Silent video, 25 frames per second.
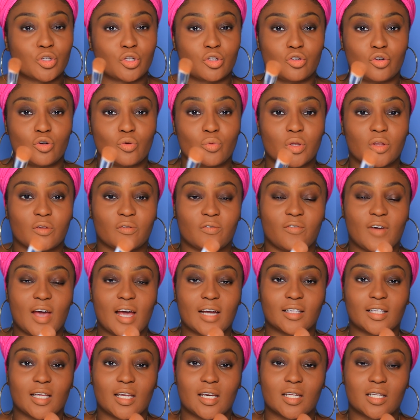to do with the
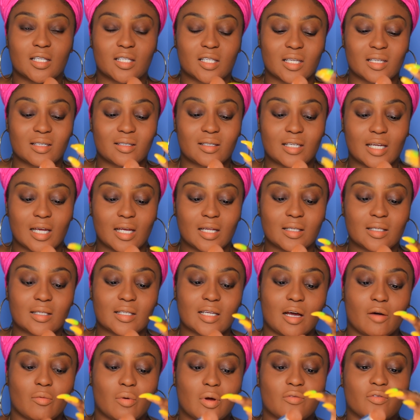fact that it's dense.
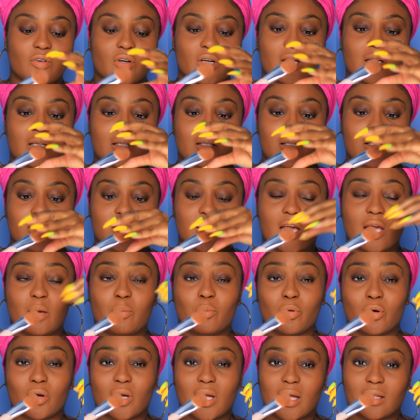However, it's
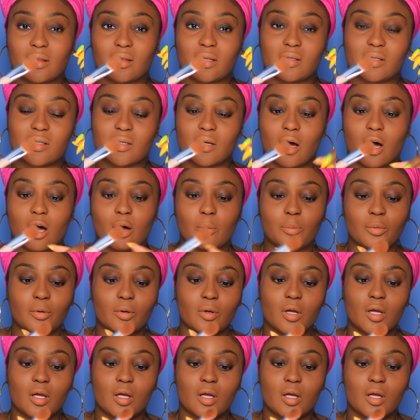tapered at the top.